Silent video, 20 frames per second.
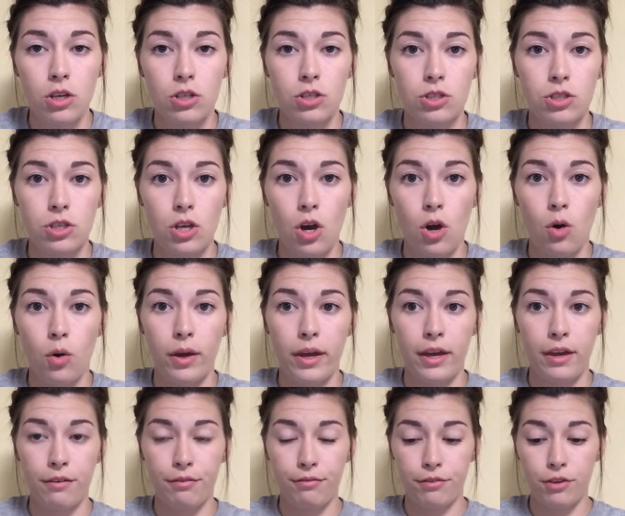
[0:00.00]
So
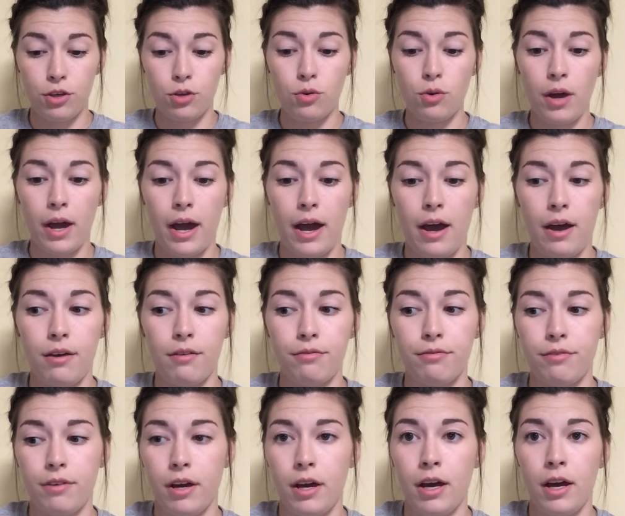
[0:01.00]
if you
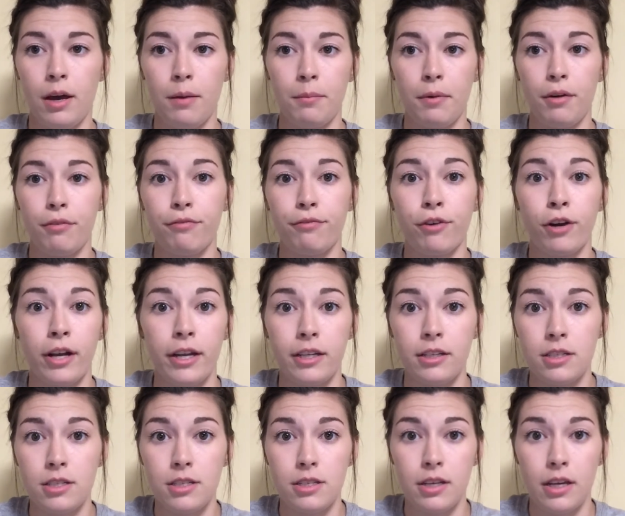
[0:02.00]
have a
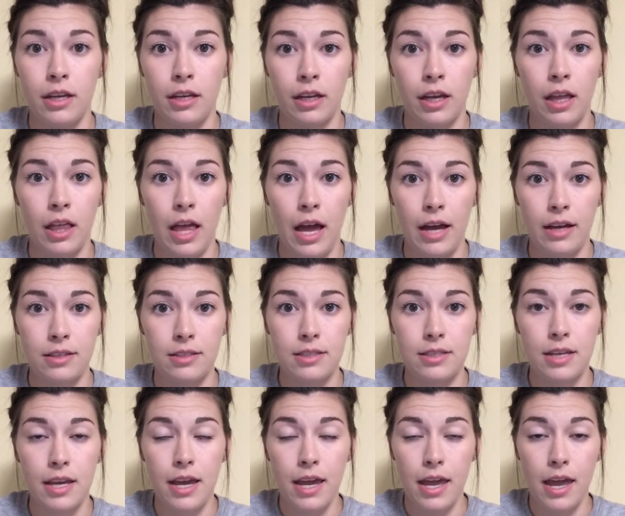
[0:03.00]
friend in
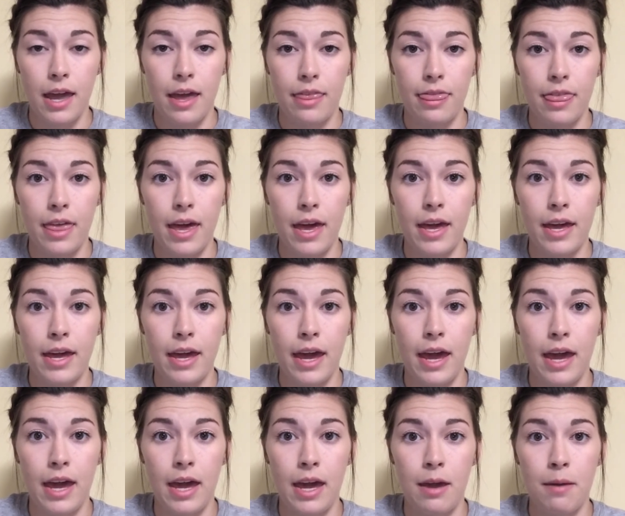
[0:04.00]
class and they
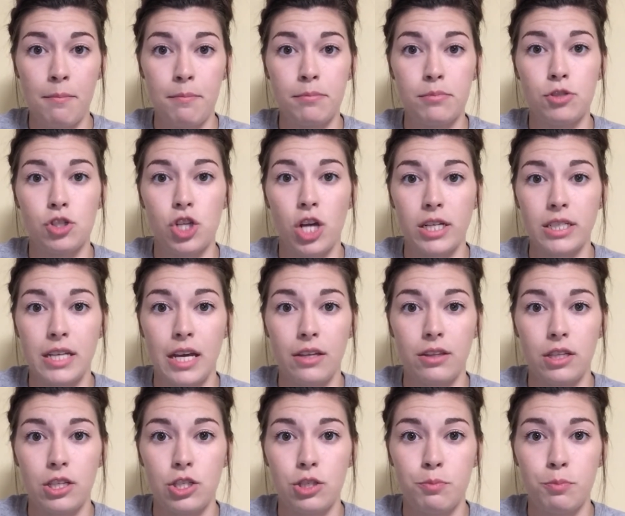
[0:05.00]
checked out
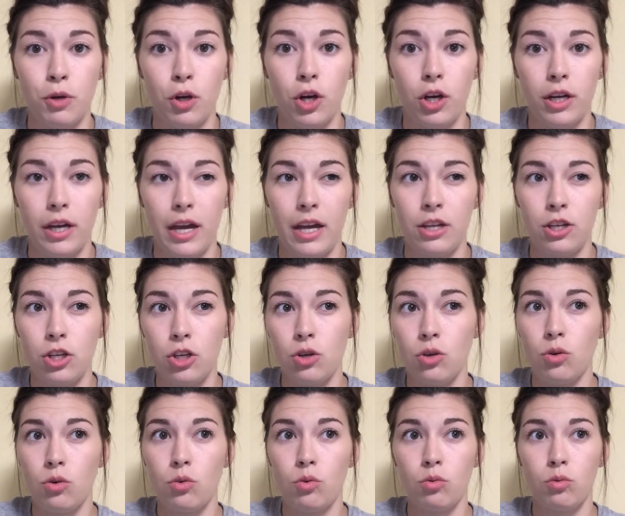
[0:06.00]
this book, and
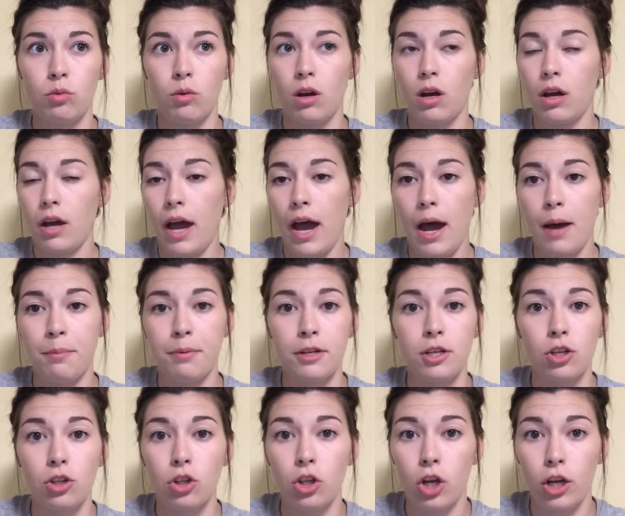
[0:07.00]
you
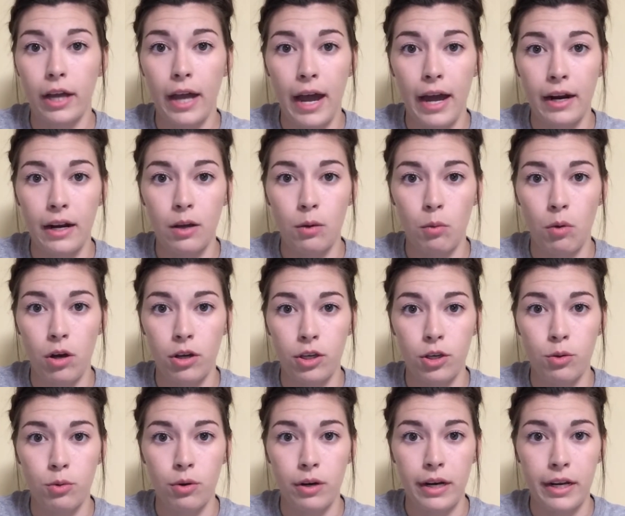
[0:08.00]
happened to look at it while
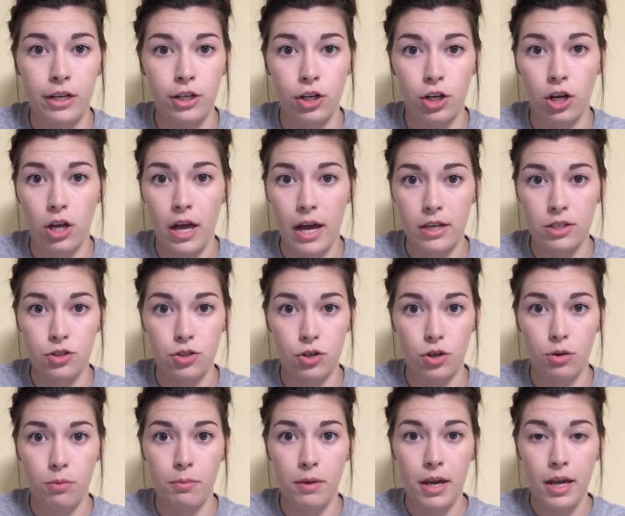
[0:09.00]
you were in your
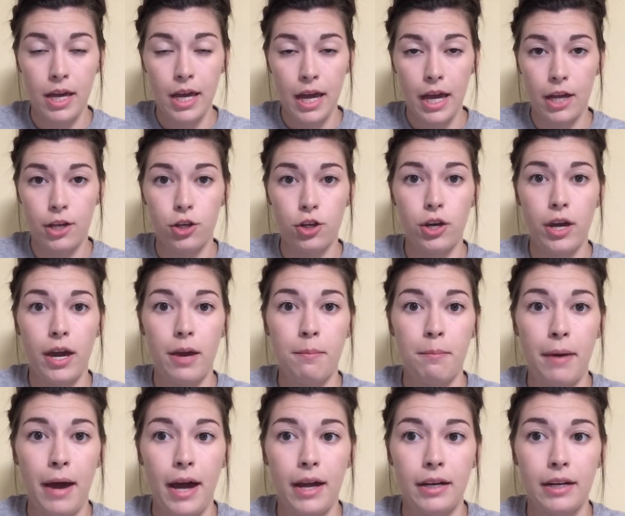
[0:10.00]
classroom, and you came
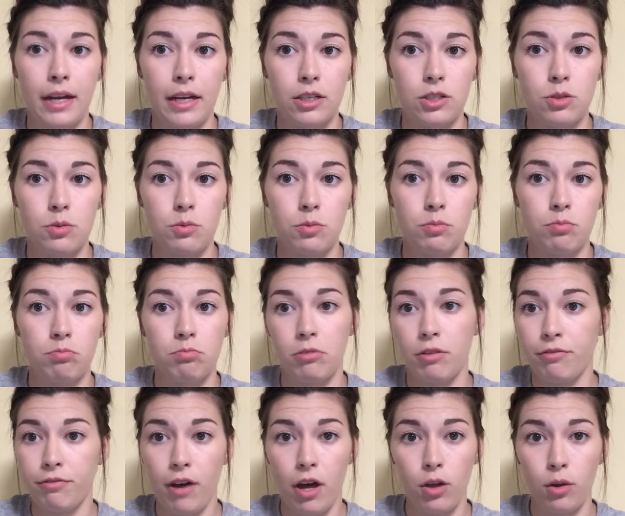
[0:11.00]
back the
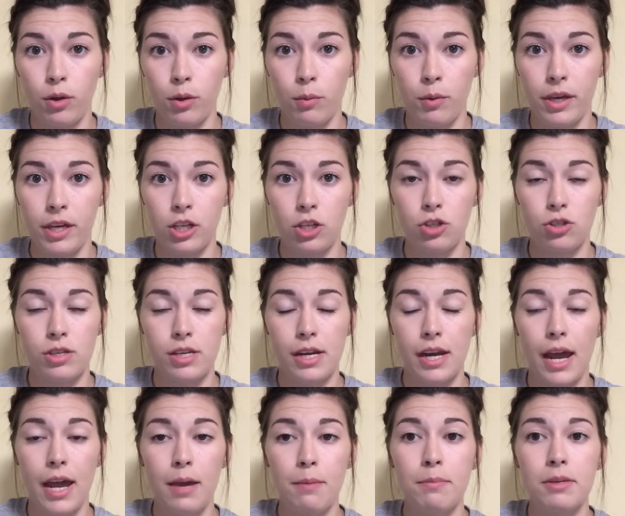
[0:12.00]
following week and you said,
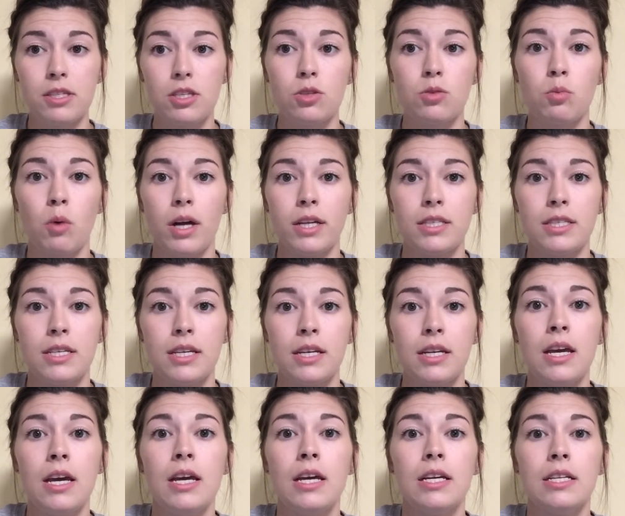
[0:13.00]
"Hey, Mrs.
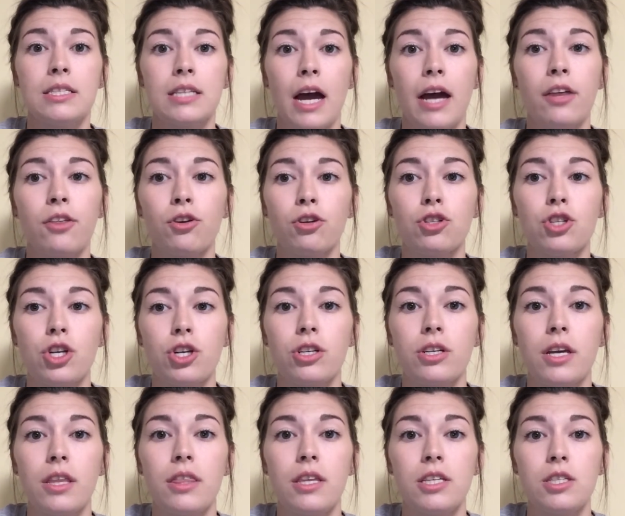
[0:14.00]
Watson, Tyler
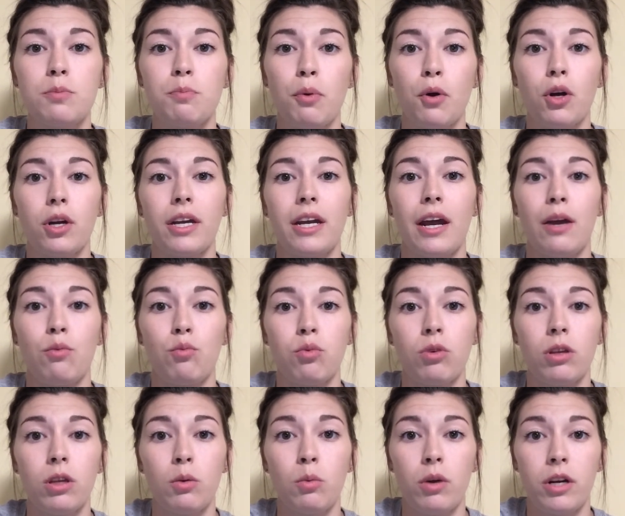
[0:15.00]
turned in this book and I
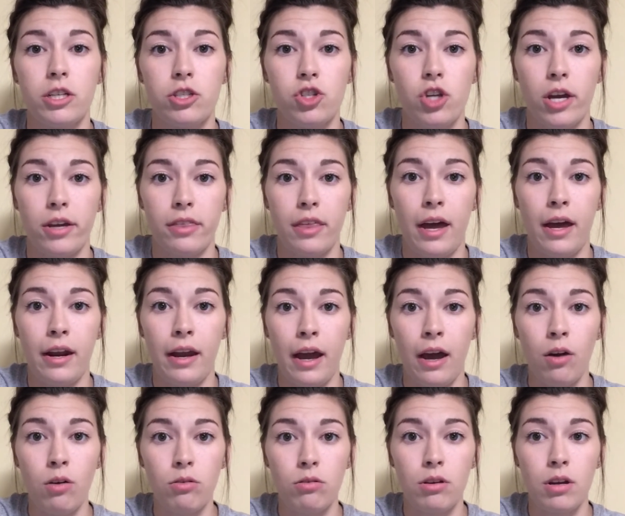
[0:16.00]
really want to check that
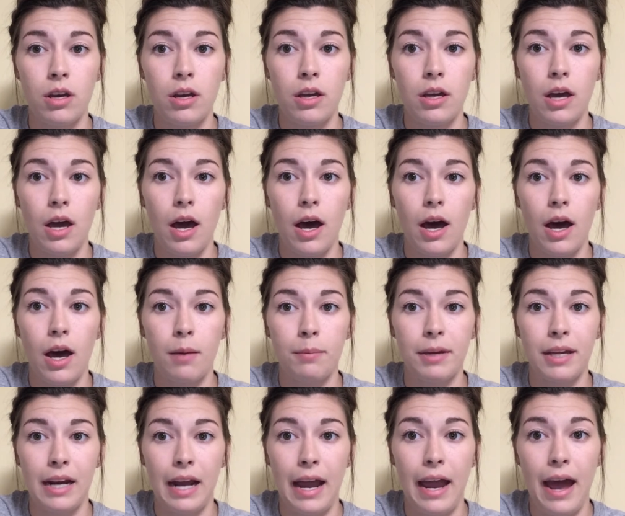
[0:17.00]
out.
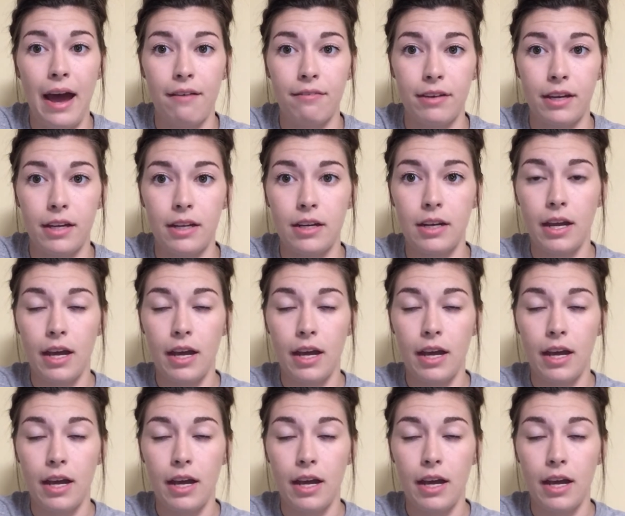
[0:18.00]
Can I have it?"